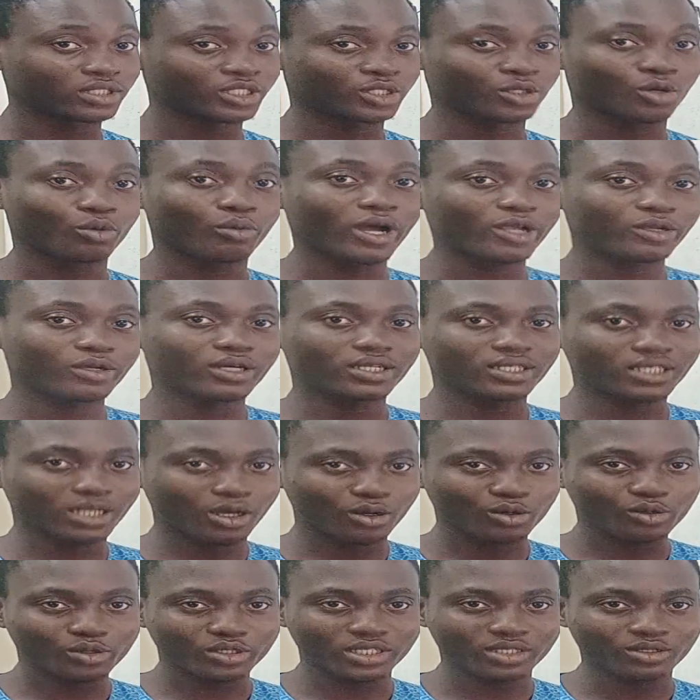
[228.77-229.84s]
so while you're
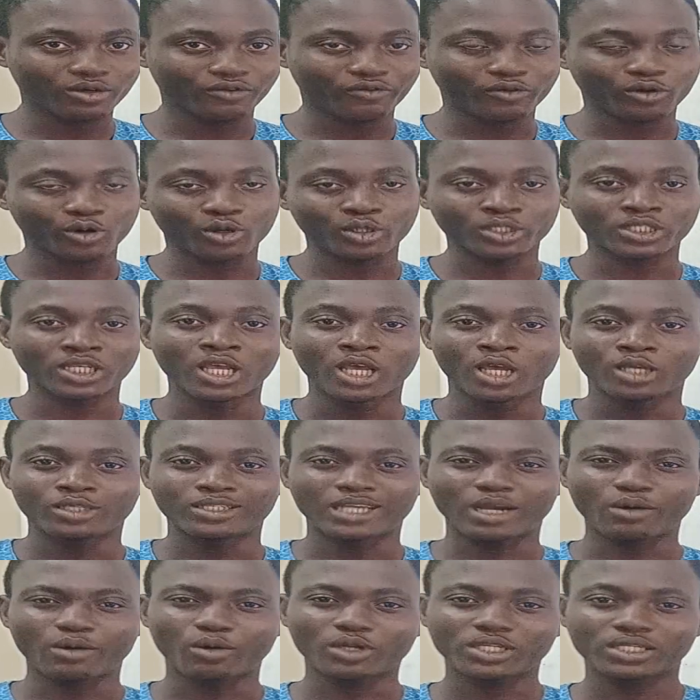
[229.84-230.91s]
downloading, of course
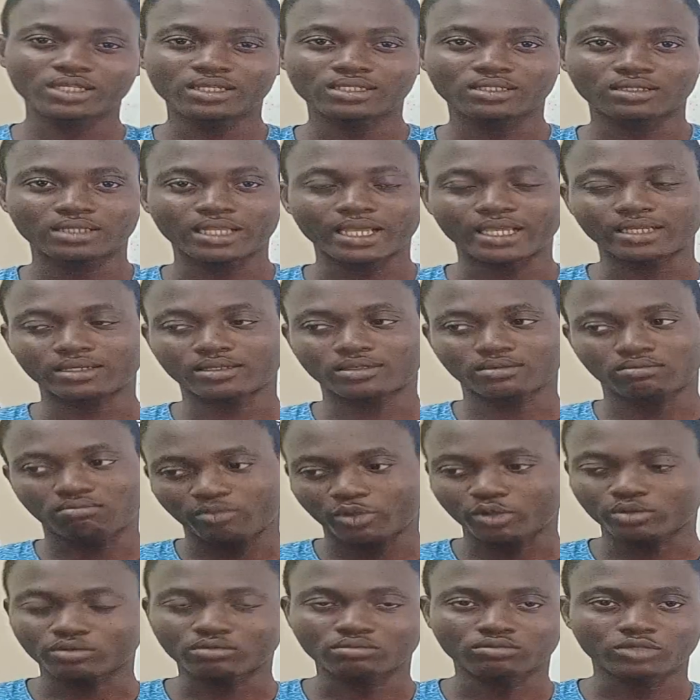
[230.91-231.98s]
you're watching it, like
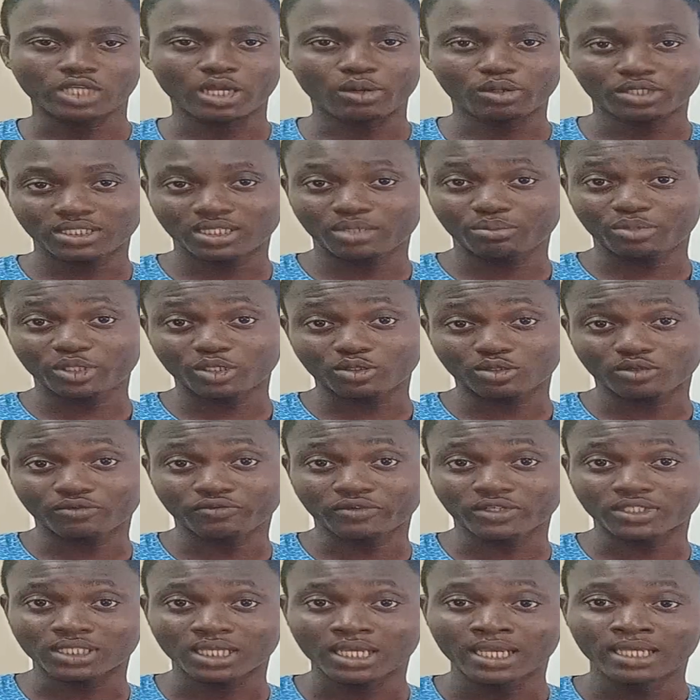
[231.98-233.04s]
you're watching a bit of
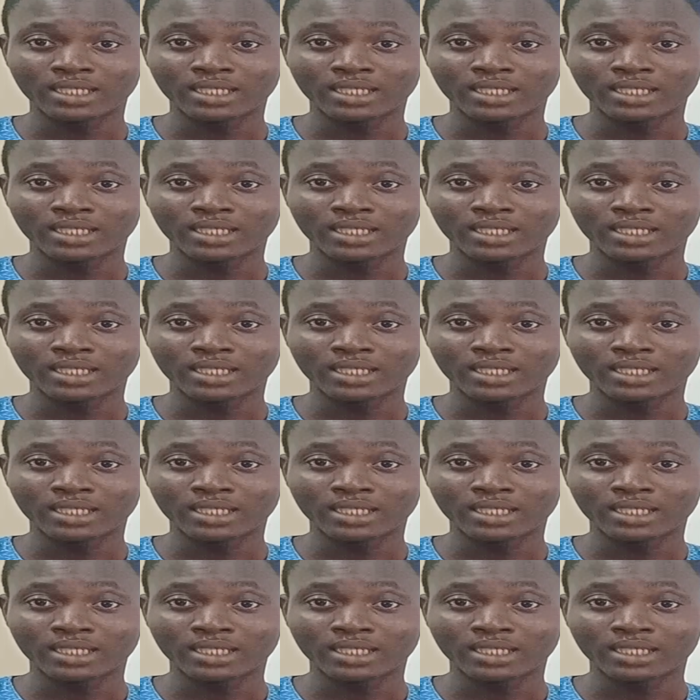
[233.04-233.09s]
it,